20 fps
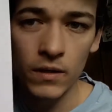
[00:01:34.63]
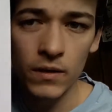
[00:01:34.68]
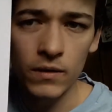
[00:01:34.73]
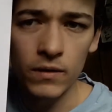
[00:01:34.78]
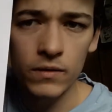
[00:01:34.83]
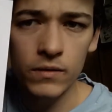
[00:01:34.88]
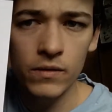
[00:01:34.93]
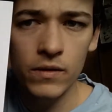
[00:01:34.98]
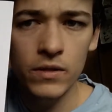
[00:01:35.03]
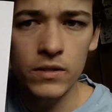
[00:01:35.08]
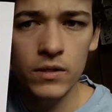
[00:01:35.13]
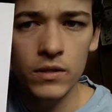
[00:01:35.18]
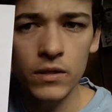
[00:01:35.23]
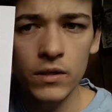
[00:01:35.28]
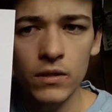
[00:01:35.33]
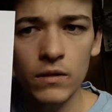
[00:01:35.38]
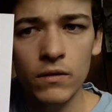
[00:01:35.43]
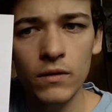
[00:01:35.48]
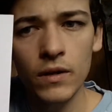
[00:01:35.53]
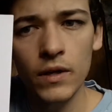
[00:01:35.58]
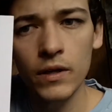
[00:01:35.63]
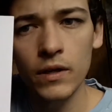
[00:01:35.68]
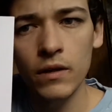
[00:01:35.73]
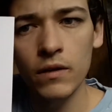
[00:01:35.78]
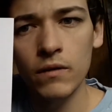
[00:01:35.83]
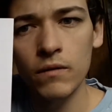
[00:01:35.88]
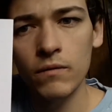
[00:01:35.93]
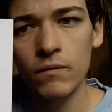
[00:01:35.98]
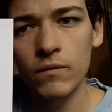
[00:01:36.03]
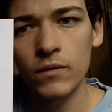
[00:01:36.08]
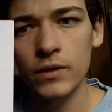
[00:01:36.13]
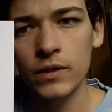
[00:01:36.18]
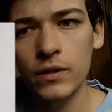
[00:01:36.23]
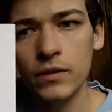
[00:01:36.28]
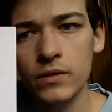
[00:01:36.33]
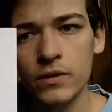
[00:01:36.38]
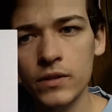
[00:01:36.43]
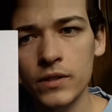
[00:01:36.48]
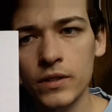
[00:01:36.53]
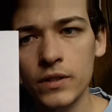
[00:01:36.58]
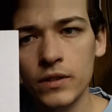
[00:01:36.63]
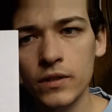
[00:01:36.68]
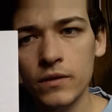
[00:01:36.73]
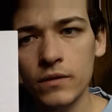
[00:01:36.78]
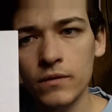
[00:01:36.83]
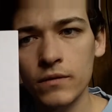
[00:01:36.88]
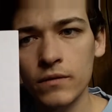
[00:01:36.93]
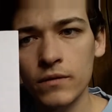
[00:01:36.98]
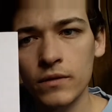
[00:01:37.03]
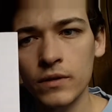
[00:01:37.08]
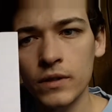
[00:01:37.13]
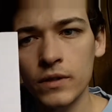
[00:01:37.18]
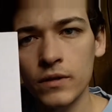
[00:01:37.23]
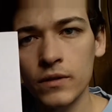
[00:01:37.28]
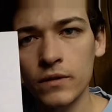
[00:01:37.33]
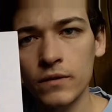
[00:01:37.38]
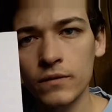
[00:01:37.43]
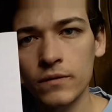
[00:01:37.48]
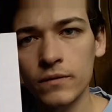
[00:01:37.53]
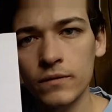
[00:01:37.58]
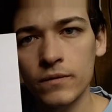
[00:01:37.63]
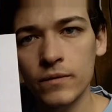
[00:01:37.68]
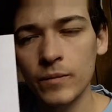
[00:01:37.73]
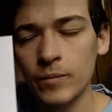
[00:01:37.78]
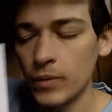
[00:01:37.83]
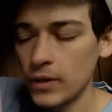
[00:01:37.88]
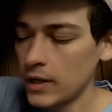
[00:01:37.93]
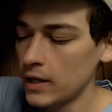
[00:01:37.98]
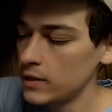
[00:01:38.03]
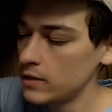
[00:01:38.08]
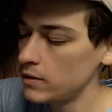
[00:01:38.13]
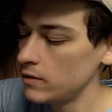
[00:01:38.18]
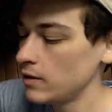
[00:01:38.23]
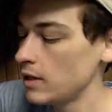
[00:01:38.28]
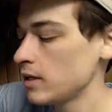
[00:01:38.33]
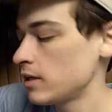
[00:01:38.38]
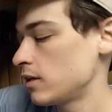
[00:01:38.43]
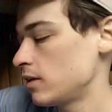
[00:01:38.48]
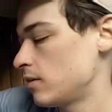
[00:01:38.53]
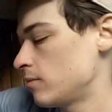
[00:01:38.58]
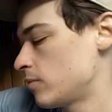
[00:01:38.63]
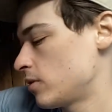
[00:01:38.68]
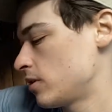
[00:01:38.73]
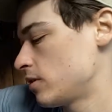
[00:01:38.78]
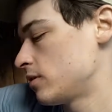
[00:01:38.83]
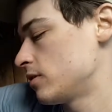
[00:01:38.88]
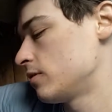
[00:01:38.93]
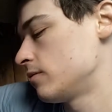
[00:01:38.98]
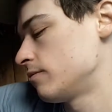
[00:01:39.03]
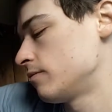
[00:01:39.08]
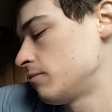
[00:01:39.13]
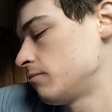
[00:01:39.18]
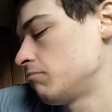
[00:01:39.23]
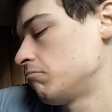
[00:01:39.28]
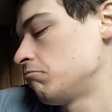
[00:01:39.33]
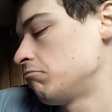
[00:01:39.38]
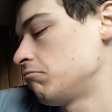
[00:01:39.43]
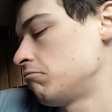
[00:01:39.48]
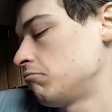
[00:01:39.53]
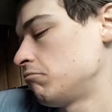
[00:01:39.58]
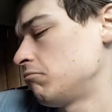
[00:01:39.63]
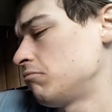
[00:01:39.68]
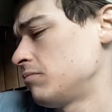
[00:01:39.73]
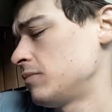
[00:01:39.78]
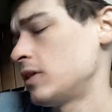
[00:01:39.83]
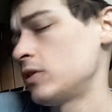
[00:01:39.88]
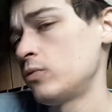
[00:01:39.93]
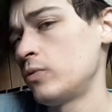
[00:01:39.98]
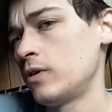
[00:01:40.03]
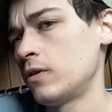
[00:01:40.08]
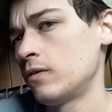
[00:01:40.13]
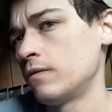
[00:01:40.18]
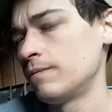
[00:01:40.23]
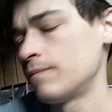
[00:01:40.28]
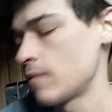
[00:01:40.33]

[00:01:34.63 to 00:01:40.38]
Strangely, I don't like it when I see it now, but I do like it in person. That's weird.